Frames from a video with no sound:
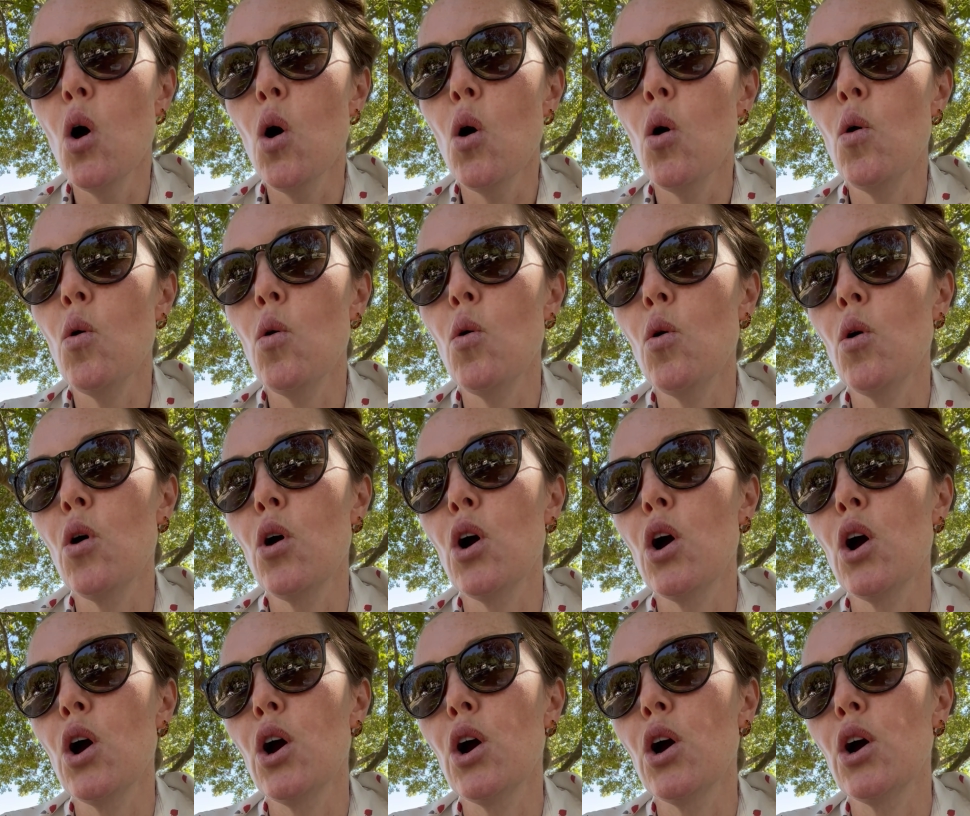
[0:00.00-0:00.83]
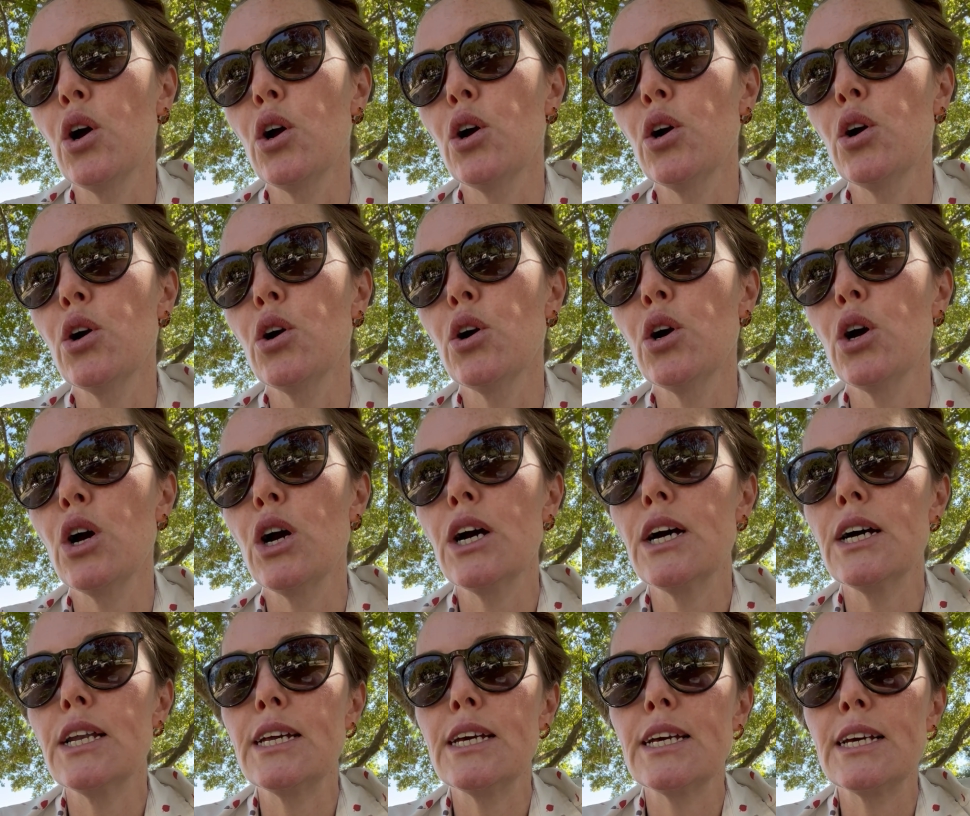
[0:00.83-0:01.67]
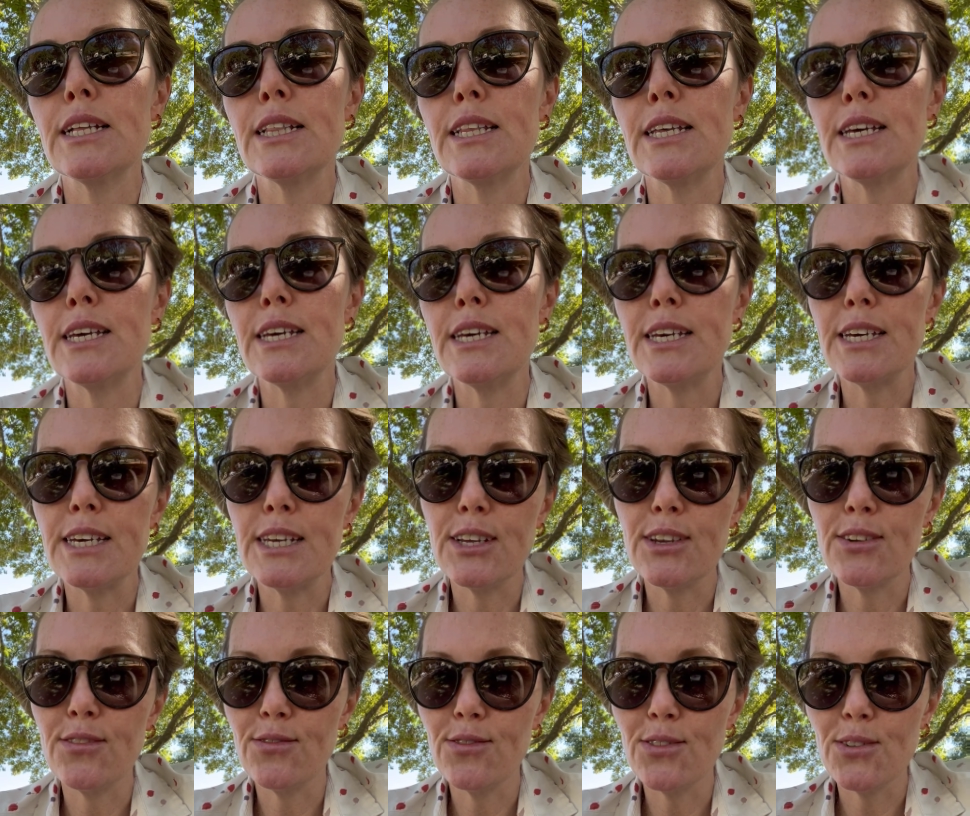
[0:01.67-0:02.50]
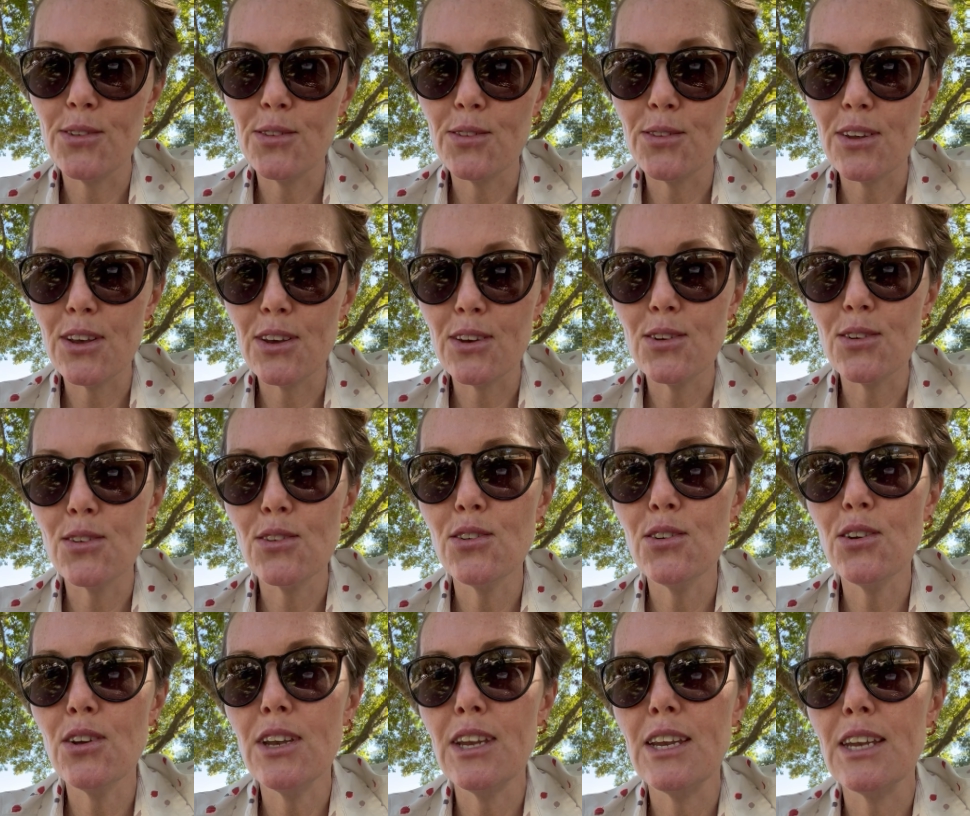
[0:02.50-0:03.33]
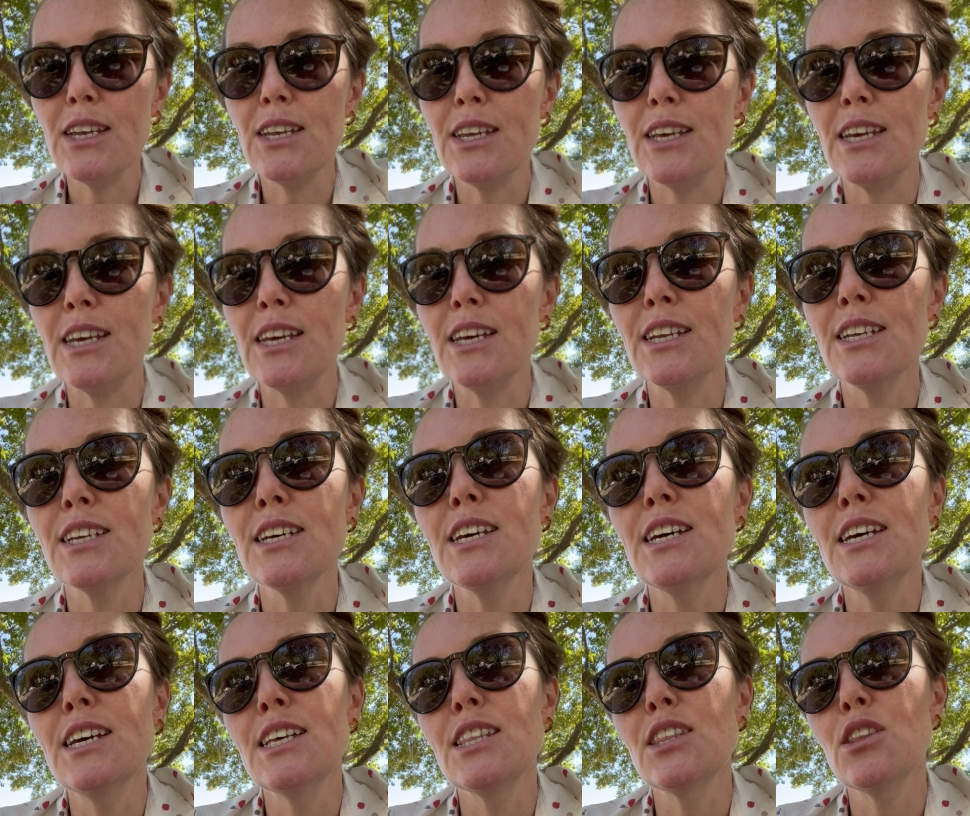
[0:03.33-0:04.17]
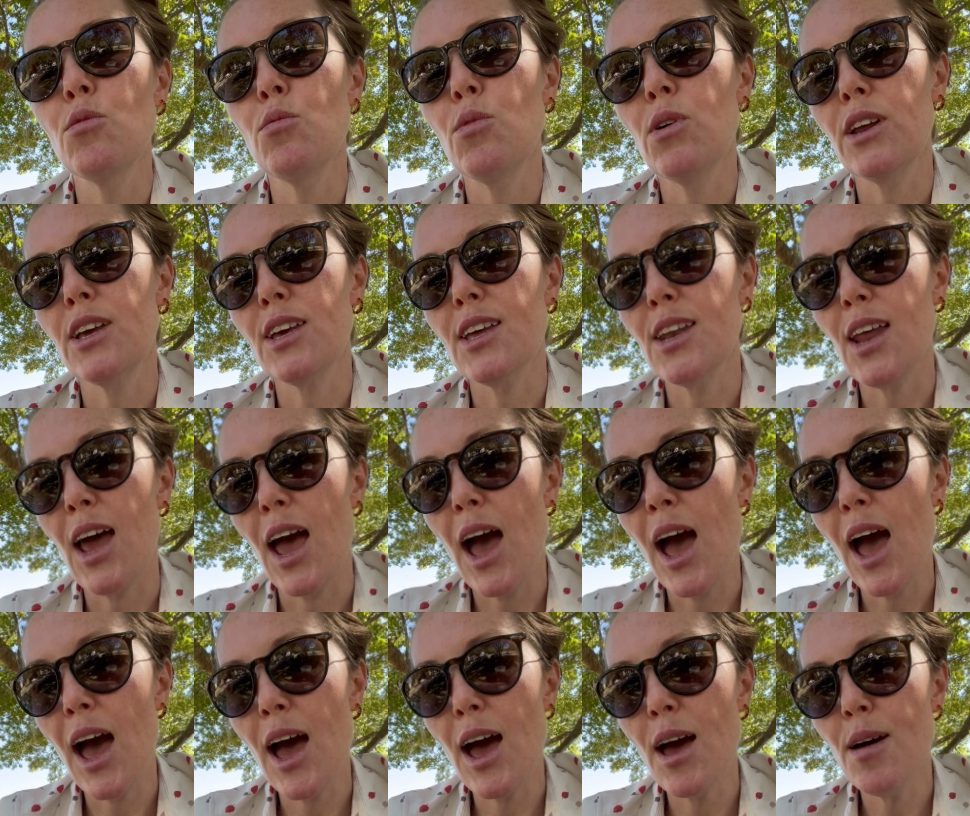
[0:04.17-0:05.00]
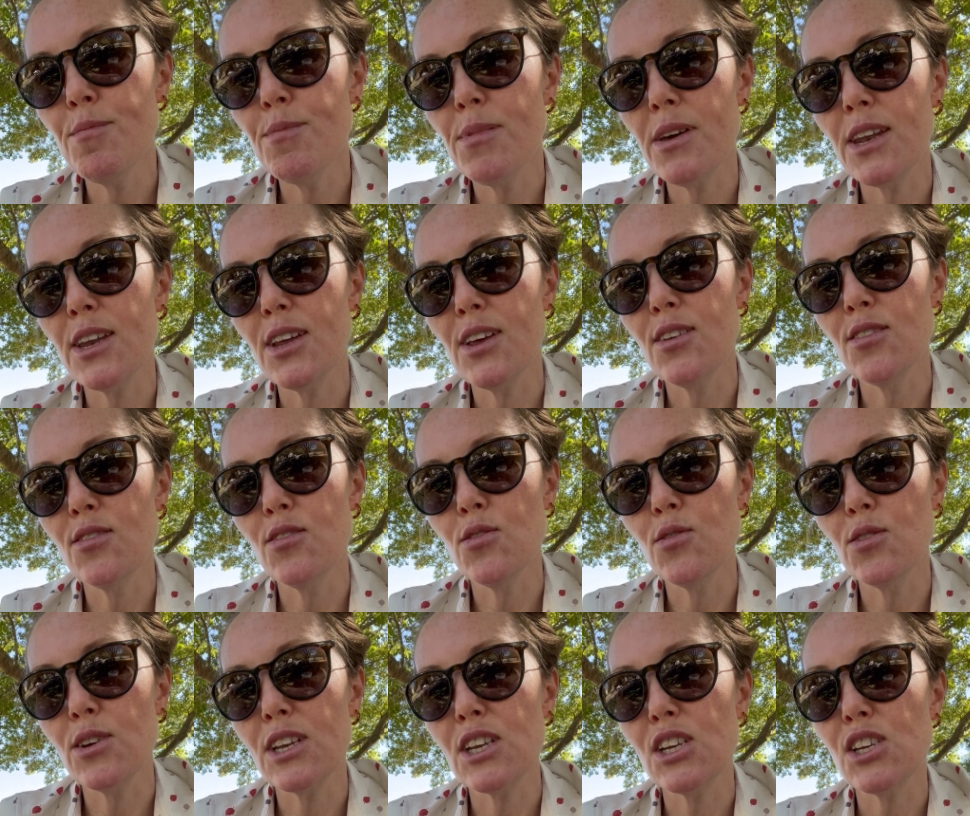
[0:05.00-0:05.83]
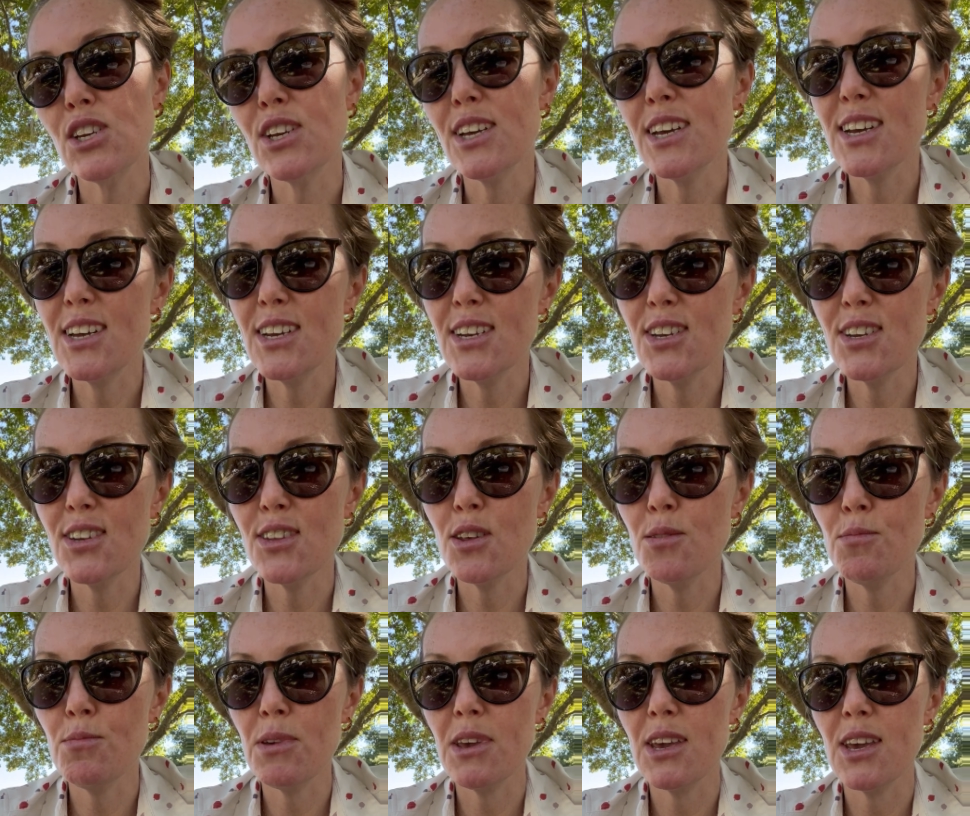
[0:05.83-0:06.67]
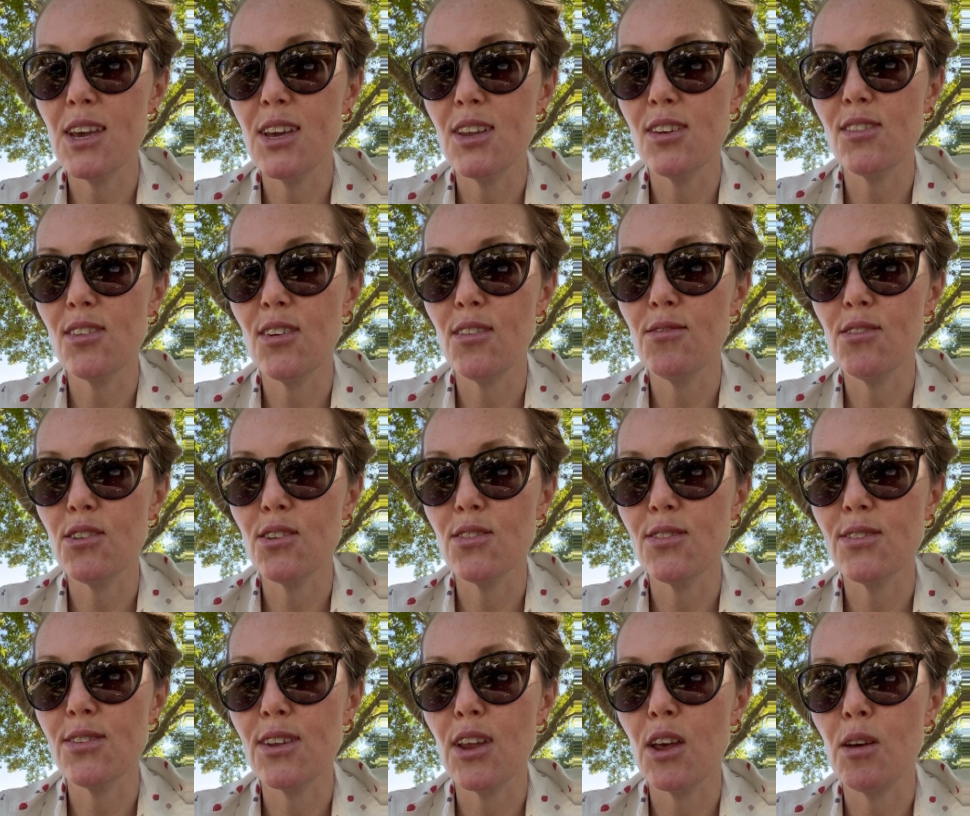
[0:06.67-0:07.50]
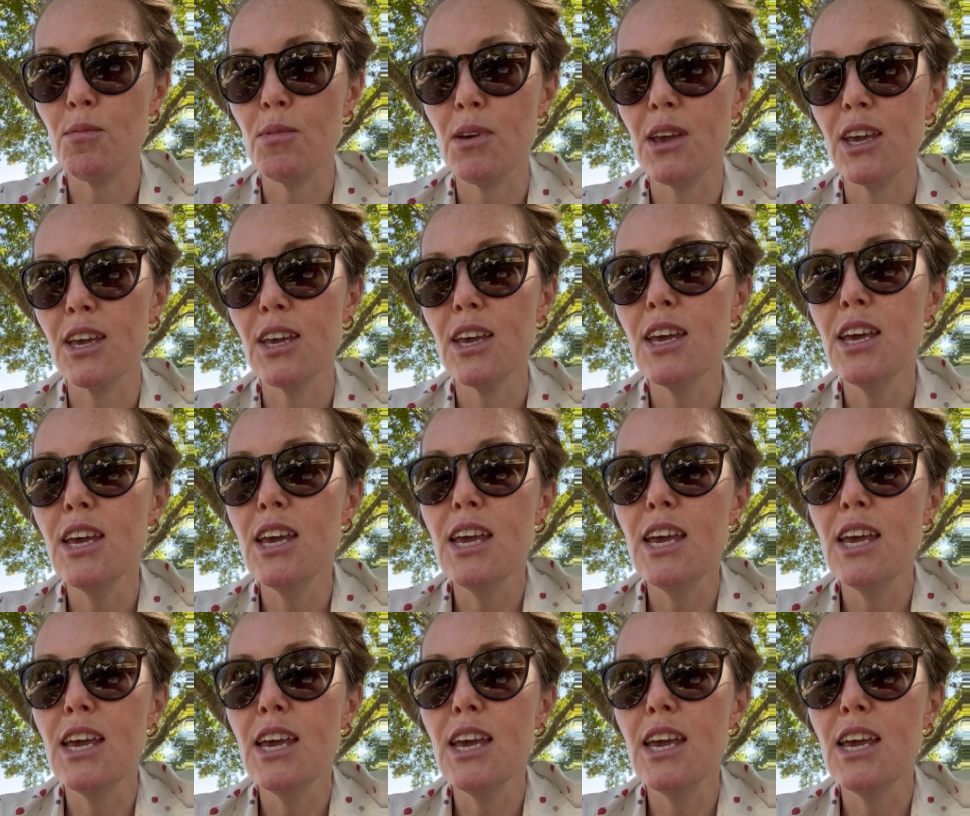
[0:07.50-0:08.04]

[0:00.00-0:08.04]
or chronically eating foods that you shouldn't eat, then what can happen is you can change the pH of your stomach,